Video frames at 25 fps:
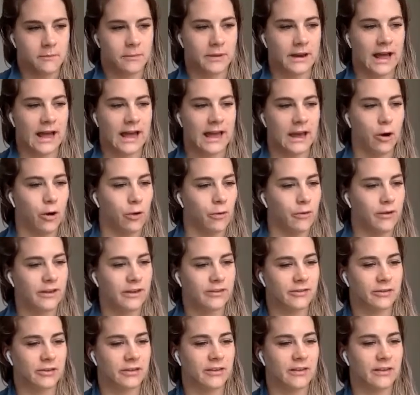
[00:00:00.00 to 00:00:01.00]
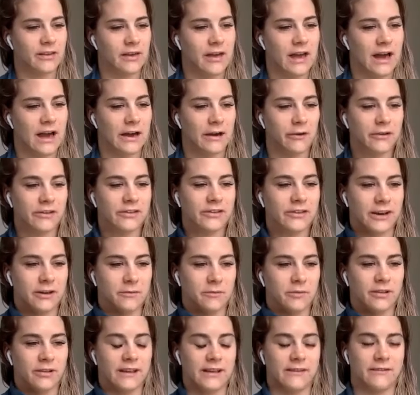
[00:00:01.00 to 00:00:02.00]
But I always kind
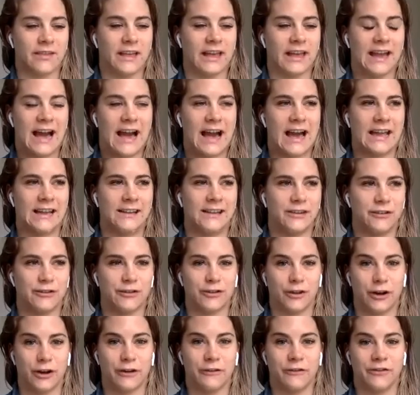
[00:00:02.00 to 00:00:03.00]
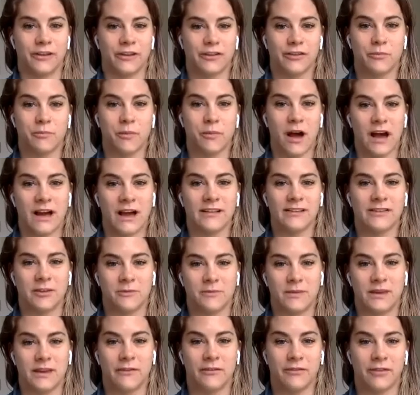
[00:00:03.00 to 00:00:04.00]
of believed like I deserved a spot to
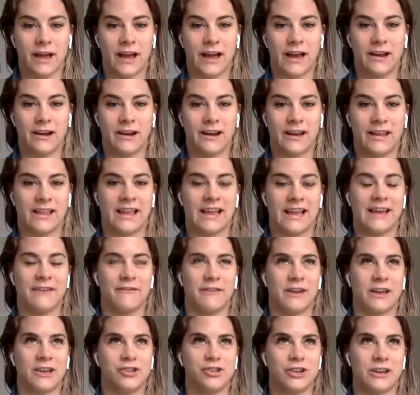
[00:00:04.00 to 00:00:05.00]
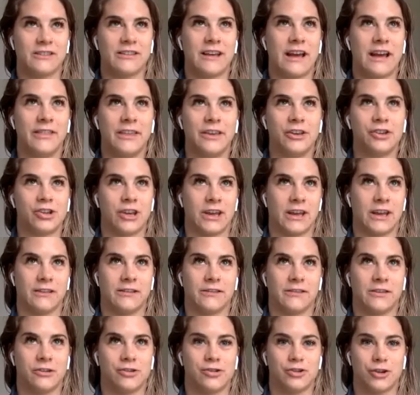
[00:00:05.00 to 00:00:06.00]
be a flyer. And like, if I just had the chance
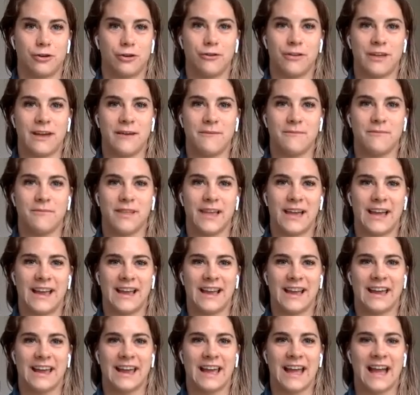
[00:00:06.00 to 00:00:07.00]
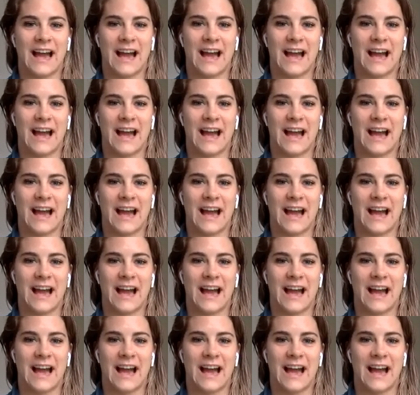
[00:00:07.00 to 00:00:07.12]
to show them, like